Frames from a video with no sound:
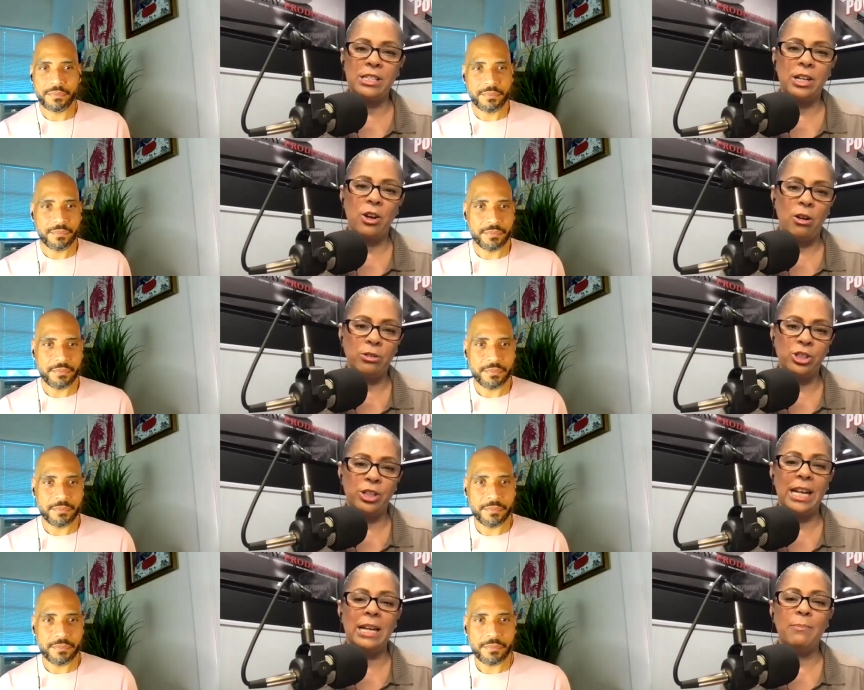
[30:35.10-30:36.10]
Speaker 1: and culture
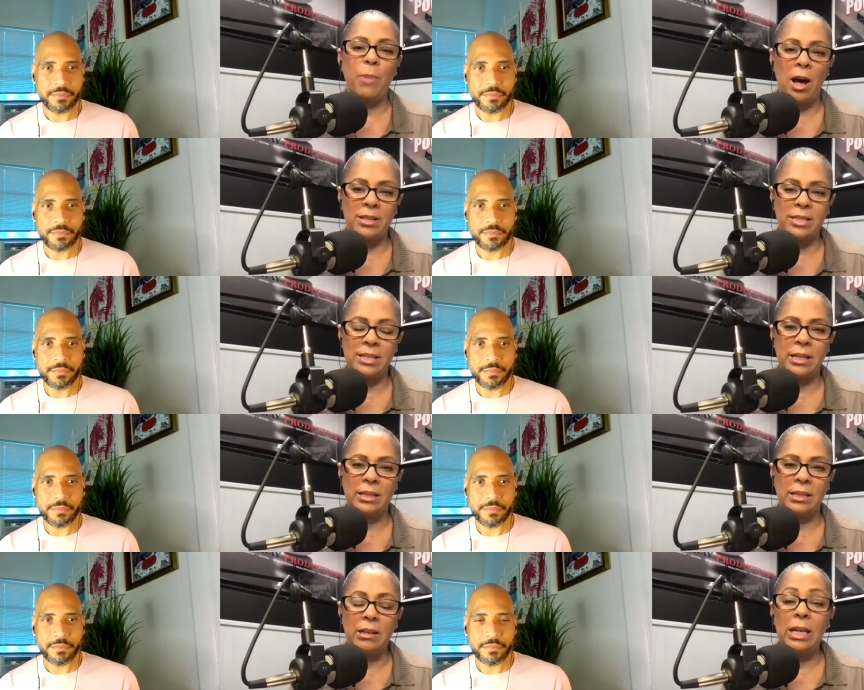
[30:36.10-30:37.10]
in
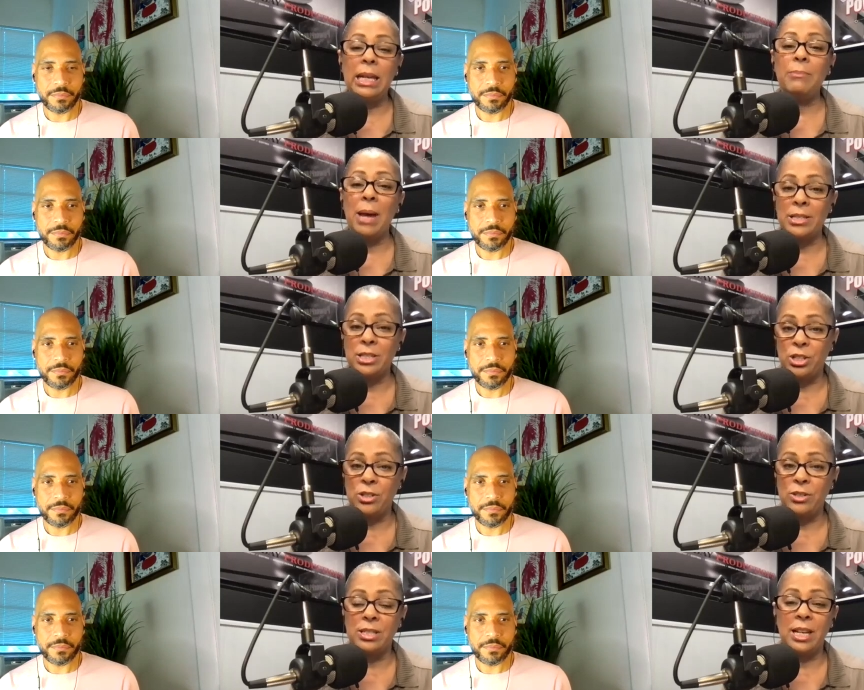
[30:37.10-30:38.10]
Boston, in
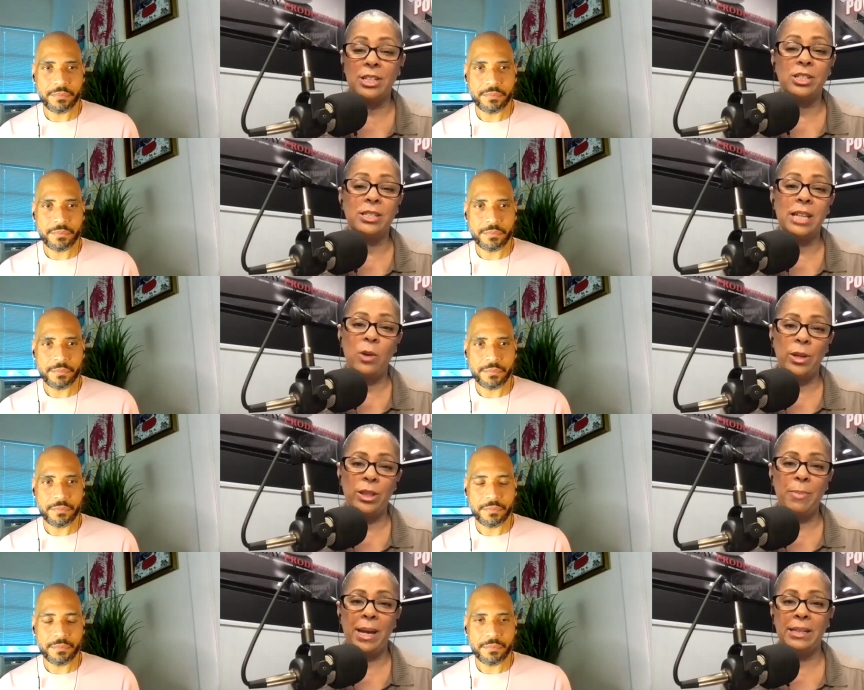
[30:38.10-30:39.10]
Massachusetts, I should say, when
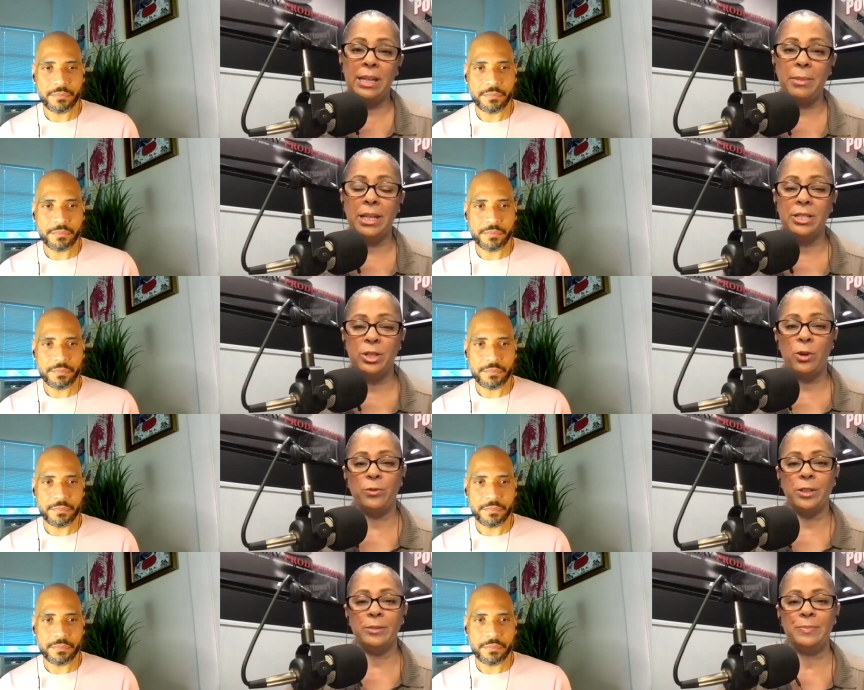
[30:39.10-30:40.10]
the pandemic is
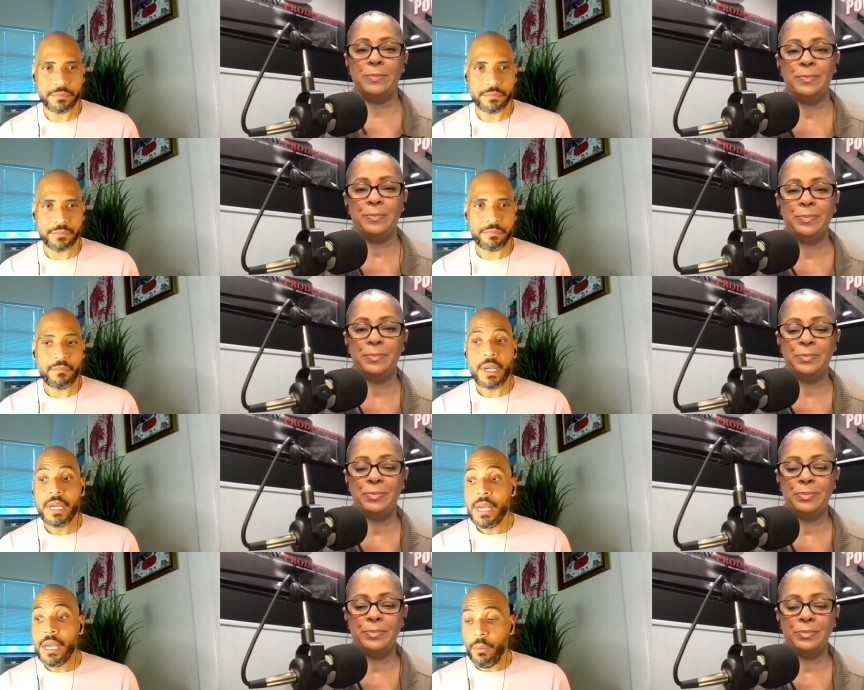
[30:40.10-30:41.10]
over?
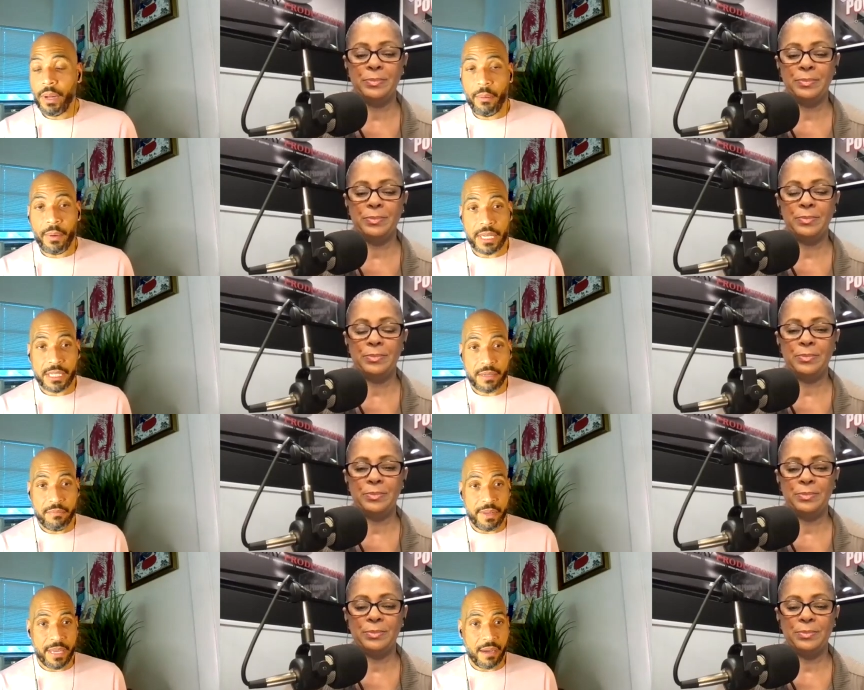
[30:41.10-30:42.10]
Speaker 2: Well, I want us to
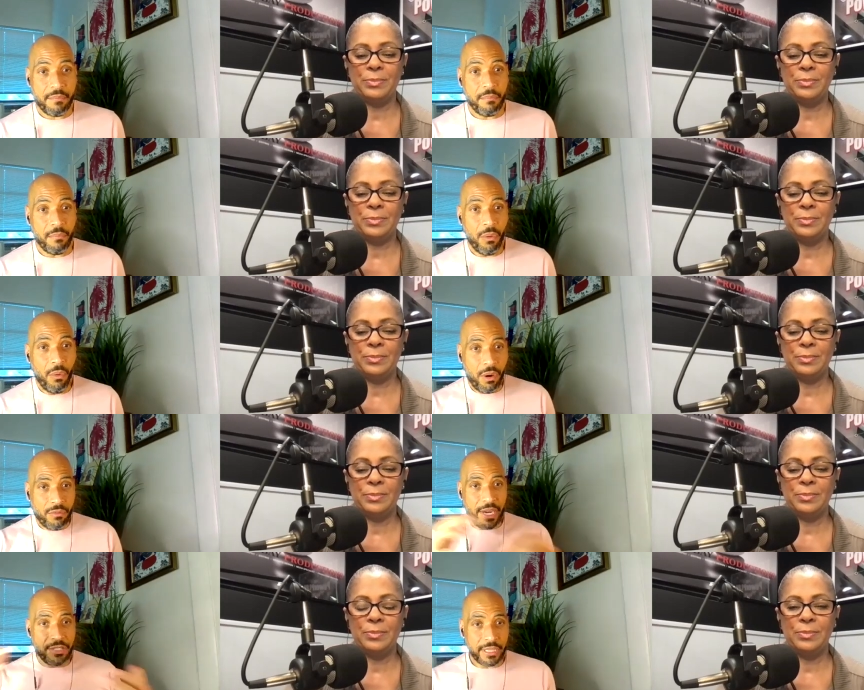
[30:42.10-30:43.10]
become more
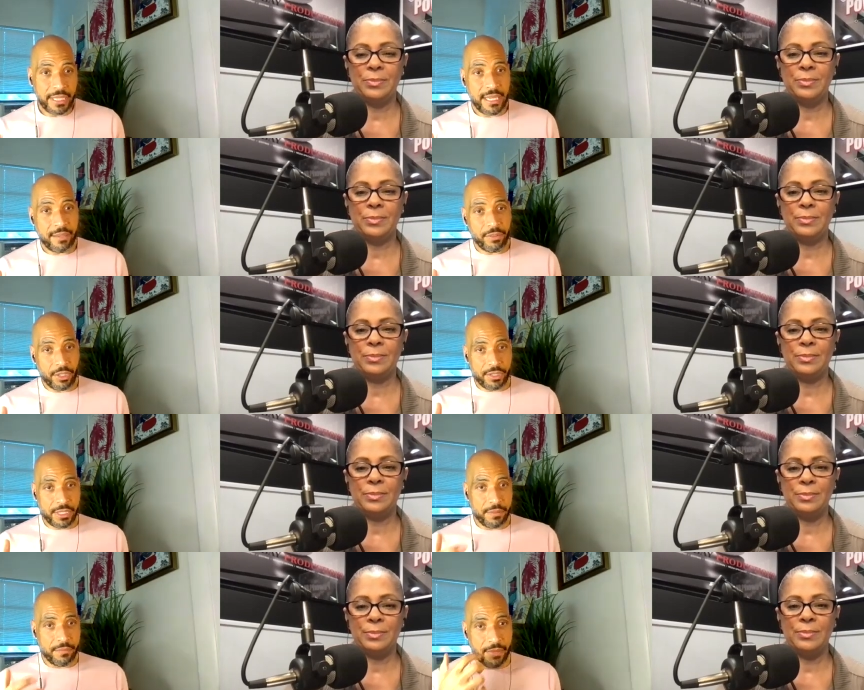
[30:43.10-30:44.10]
racially
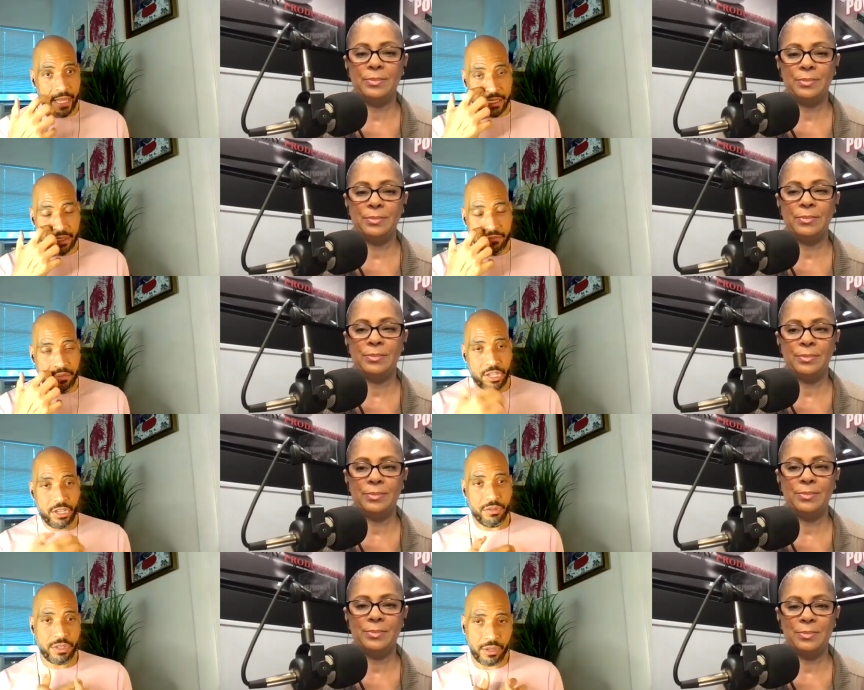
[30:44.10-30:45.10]
diverse. That's a
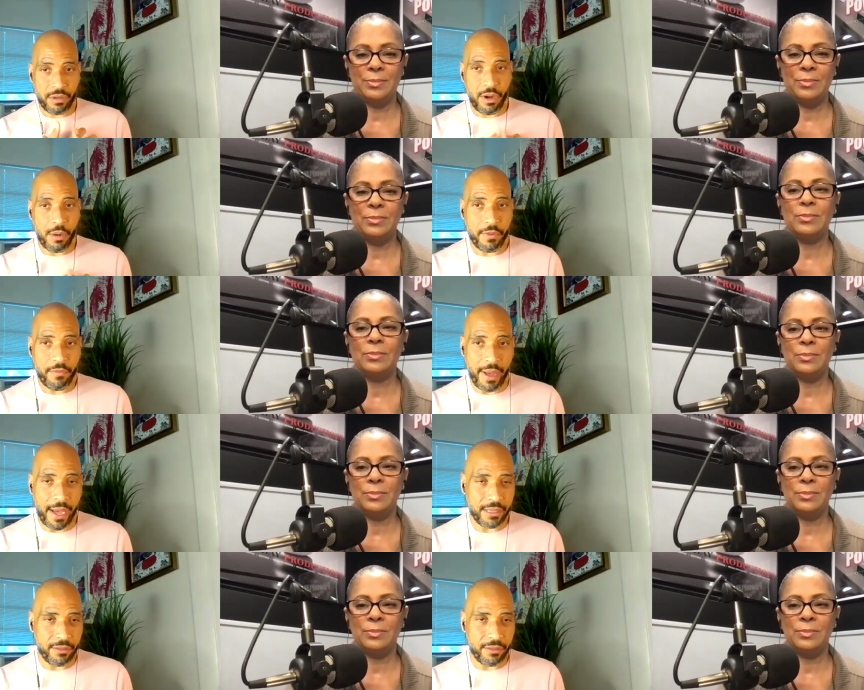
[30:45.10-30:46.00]
huge hope of mine. The